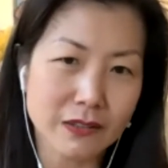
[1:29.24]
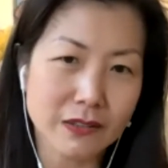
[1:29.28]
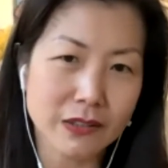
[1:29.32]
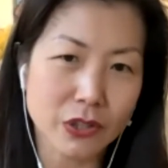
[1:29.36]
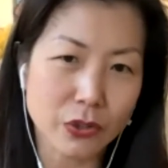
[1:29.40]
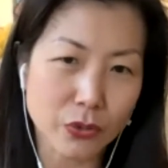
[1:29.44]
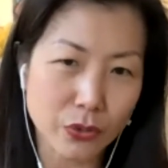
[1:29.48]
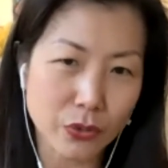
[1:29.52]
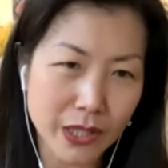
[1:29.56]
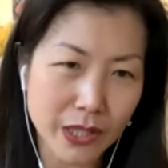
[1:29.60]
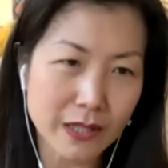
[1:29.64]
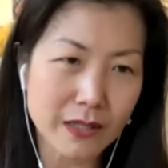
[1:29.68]

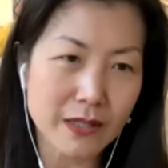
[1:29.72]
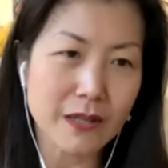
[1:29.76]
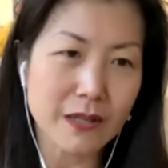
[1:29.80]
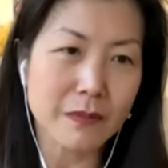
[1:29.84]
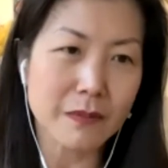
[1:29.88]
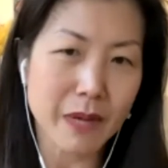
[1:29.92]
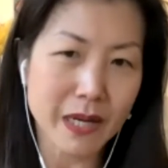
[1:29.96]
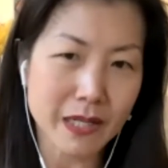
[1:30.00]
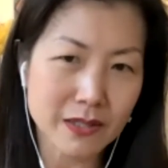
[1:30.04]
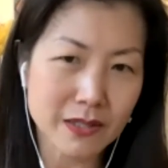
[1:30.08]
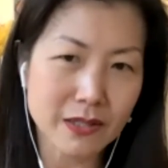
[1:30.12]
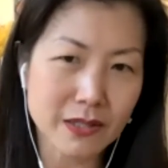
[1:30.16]
Greek,
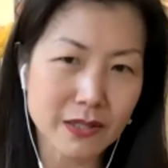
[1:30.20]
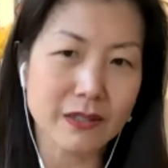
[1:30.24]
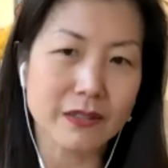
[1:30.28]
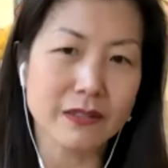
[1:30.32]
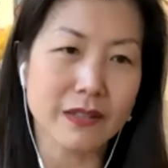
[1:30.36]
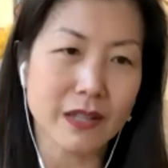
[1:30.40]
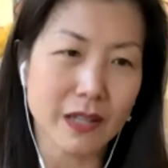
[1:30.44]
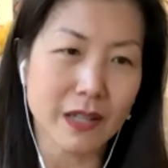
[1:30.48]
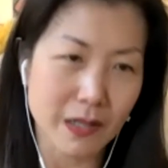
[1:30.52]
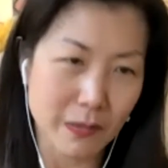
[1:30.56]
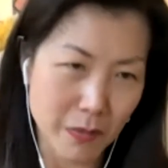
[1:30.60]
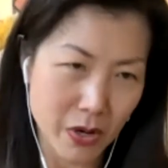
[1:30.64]
Mexican,
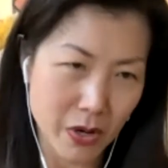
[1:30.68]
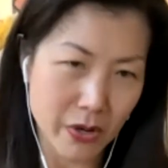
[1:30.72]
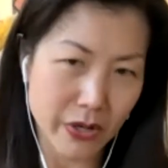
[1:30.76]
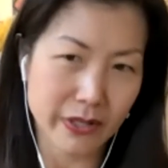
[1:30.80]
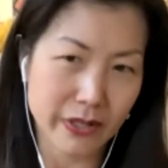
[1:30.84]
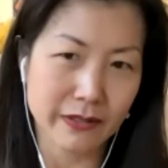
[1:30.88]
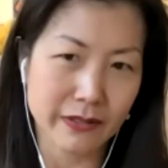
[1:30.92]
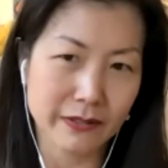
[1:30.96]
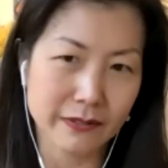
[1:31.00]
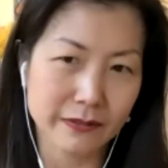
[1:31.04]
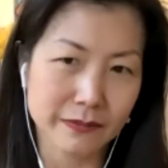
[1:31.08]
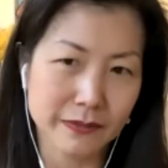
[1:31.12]
and
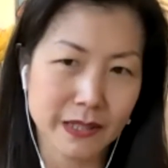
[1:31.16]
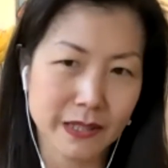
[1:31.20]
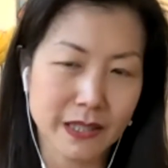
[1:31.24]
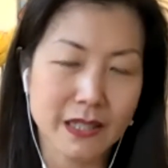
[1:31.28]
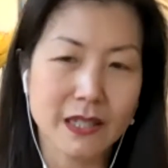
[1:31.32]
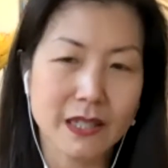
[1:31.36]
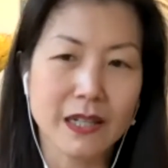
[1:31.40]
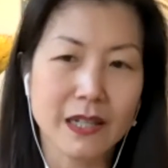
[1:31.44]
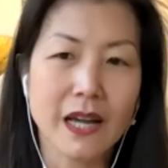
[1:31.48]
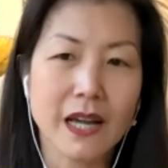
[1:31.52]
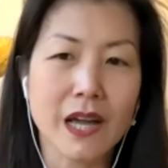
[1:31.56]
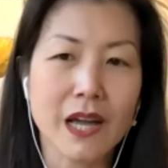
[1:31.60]
American.
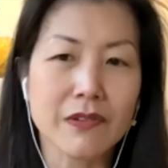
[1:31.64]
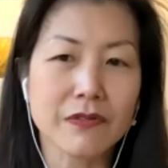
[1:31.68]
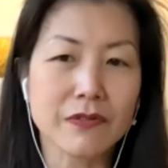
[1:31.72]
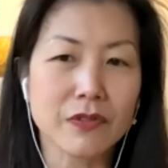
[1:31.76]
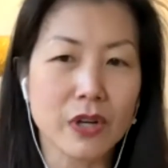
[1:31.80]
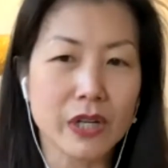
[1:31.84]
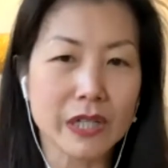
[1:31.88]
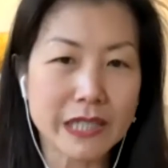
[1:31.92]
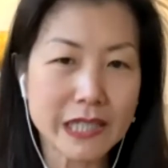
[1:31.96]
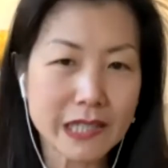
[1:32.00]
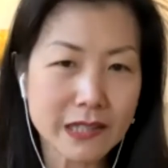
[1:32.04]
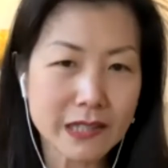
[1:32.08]
And for
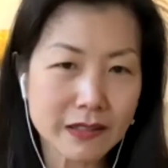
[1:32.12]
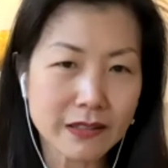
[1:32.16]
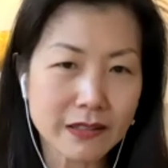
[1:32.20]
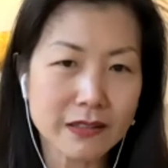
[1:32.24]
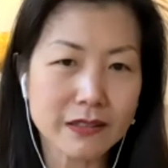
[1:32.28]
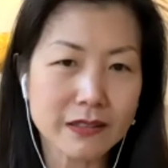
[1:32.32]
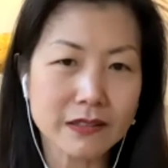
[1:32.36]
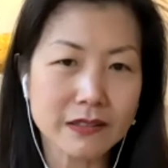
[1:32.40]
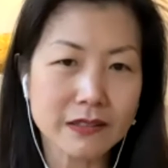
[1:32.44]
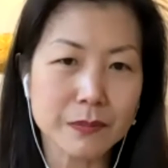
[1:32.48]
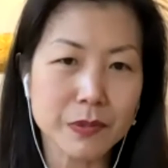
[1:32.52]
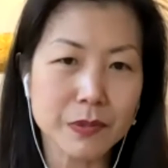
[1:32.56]

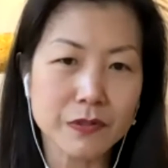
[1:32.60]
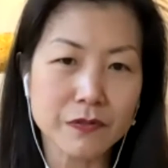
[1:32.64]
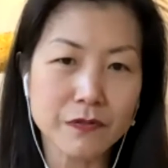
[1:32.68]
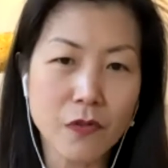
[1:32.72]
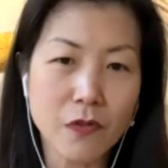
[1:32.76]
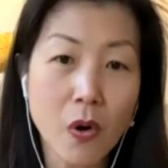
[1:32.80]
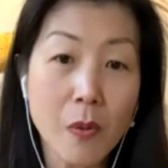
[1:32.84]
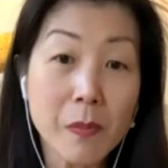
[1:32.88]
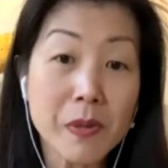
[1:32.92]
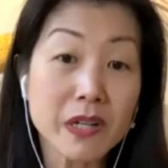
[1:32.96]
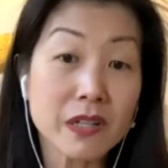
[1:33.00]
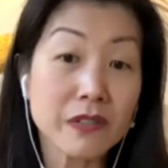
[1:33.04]
Anina, the
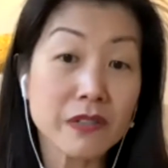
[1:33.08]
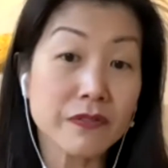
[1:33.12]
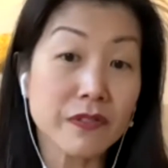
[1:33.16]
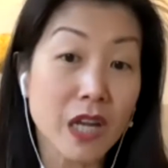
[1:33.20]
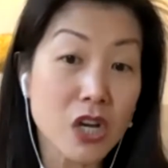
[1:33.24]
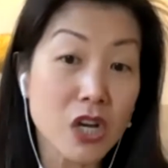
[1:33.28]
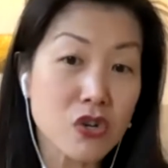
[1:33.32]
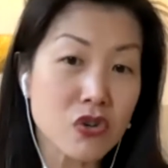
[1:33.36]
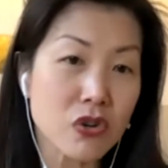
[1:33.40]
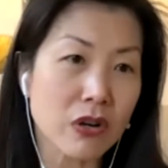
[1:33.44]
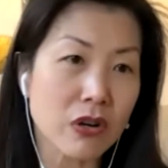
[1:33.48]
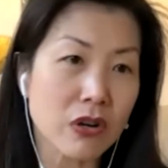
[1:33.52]
performative
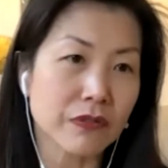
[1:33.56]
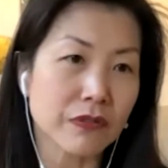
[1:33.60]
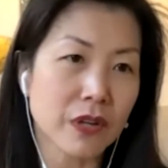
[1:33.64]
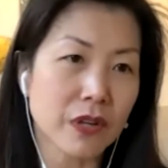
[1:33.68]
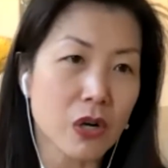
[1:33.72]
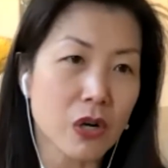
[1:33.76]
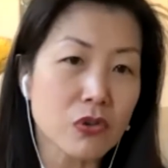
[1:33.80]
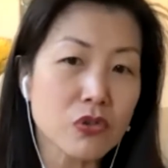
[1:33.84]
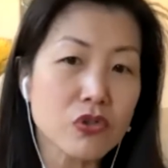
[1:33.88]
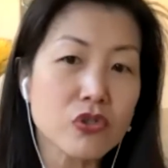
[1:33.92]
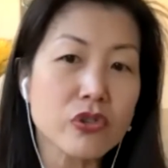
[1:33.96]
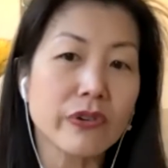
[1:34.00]
nature of
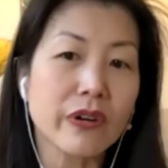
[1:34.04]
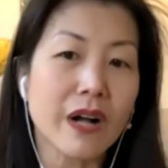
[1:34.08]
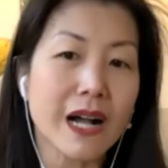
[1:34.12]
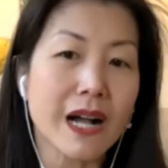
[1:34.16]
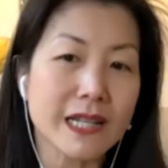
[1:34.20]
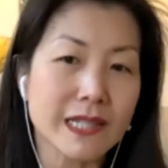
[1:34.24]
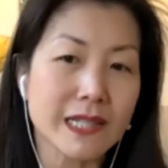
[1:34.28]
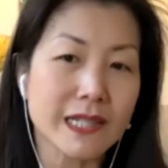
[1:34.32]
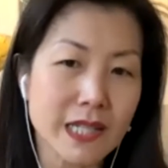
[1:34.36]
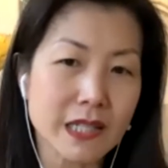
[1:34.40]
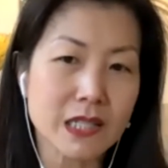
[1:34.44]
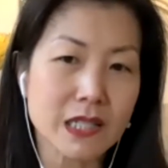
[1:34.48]
cultural
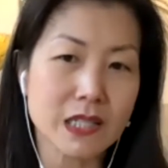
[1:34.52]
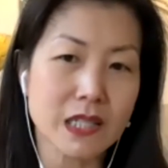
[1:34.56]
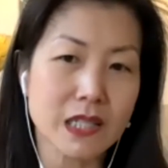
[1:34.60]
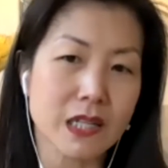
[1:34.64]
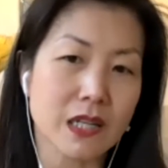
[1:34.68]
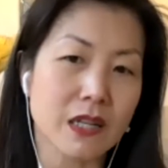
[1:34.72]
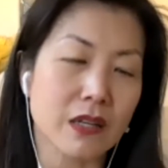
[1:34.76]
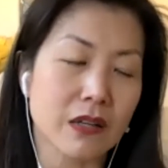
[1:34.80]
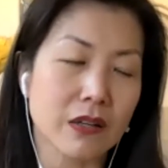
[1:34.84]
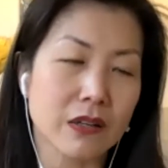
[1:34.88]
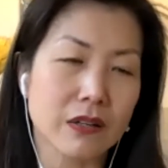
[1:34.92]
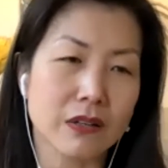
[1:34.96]

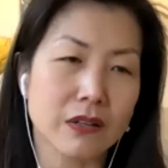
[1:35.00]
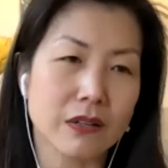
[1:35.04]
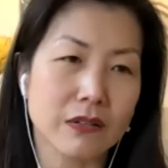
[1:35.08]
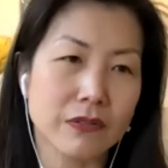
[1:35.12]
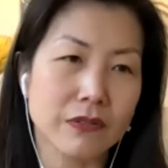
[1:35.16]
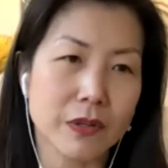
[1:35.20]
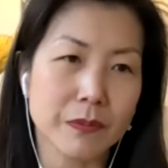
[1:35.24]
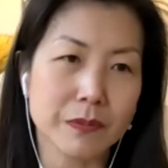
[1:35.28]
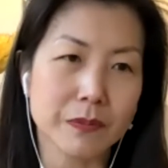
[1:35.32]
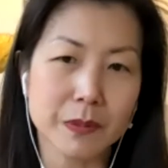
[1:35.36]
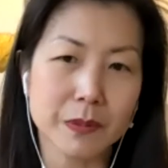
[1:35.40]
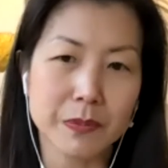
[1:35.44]
identity
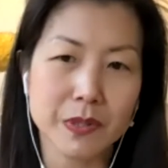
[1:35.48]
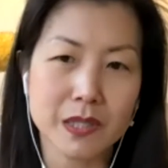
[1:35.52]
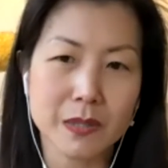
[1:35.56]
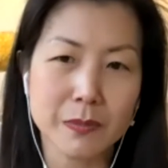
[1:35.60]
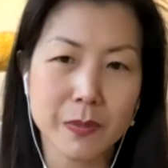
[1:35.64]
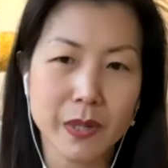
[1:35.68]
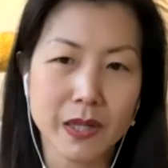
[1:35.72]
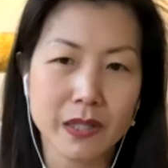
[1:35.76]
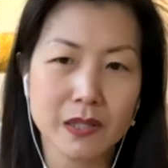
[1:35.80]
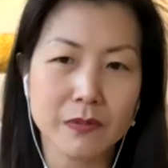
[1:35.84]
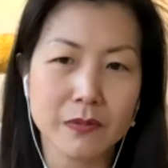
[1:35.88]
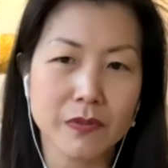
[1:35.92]
from the
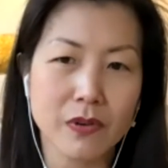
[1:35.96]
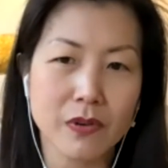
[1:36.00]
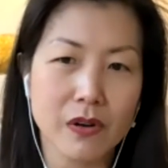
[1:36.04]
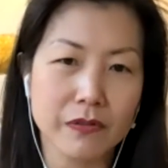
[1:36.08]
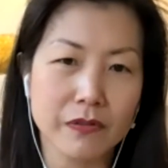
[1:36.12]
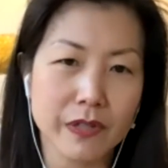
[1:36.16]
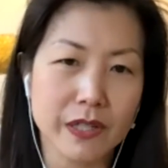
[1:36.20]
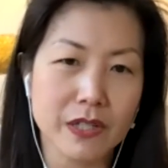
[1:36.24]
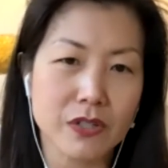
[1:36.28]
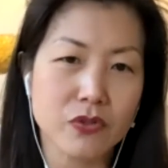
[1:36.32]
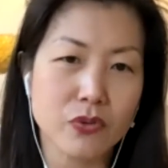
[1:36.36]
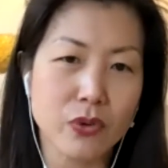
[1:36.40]
perspective
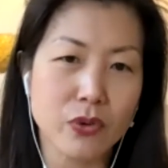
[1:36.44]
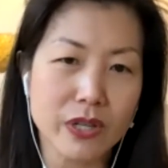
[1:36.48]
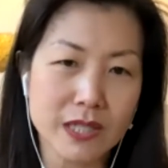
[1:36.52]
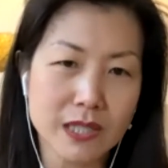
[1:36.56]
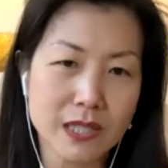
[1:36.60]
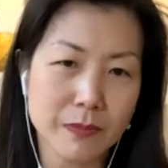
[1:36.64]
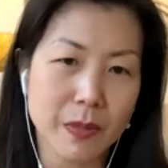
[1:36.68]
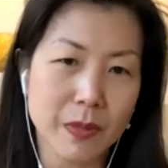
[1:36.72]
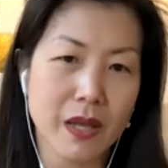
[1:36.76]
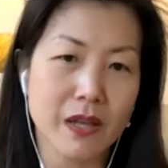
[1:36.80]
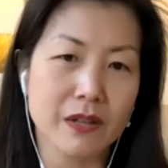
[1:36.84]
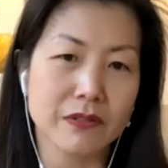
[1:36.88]
of a
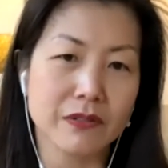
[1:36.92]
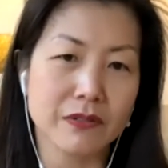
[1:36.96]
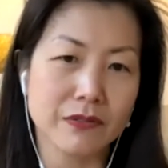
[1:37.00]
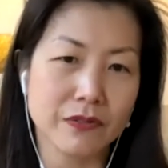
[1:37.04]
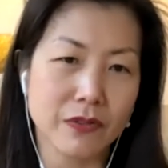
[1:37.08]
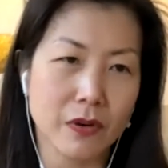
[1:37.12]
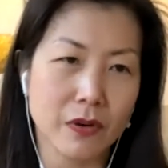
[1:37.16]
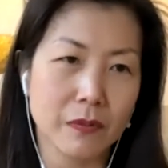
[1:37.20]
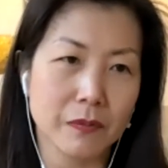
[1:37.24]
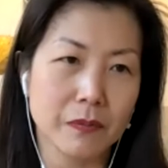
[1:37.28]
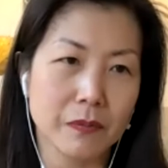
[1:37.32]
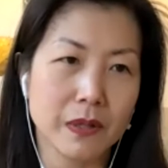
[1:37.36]
transplant
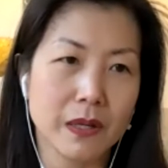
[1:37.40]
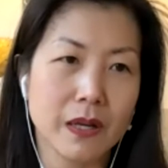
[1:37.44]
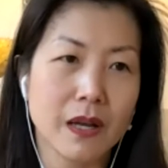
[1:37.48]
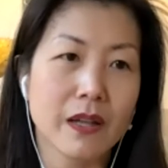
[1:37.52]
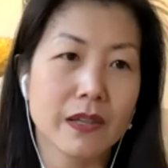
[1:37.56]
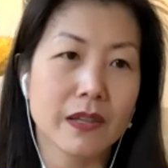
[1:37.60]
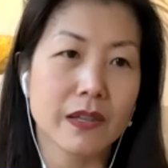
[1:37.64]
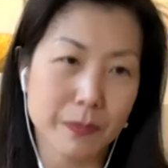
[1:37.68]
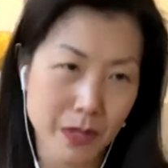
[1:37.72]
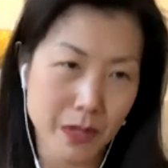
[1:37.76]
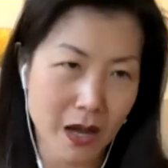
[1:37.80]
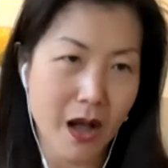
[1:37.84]
from
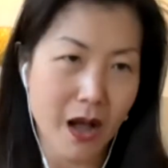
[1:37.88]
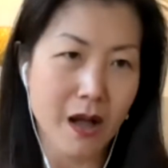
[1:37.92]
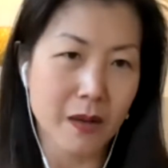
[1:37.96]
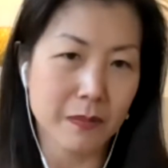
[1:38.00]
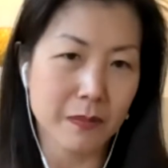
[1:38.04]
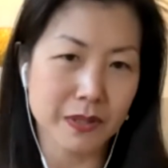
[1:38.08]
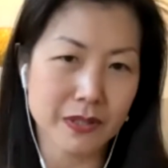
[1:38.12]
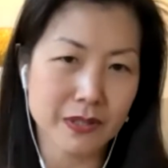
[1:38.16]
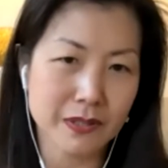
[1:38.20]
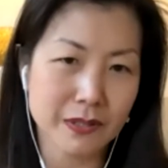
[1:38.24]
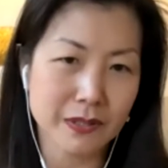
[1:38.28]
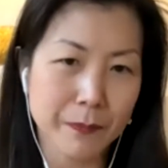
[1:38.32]
the
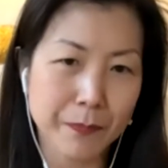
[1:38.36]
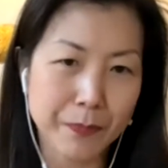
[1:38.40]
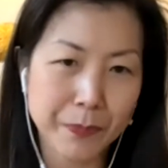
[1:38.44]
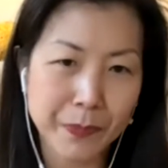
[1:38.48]
Bahamas.